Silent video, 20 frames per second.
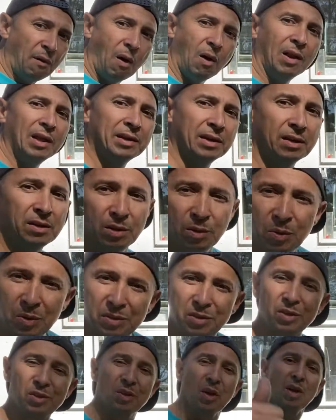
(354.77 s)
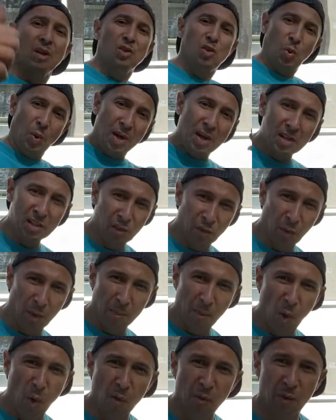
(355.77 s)
all I can do is just transfer
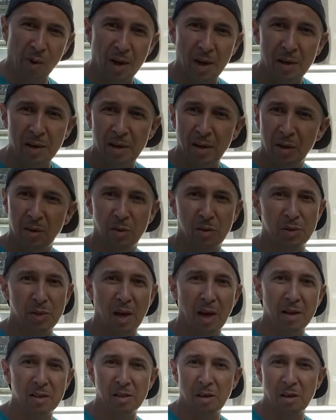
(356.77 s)
them over on the other sides.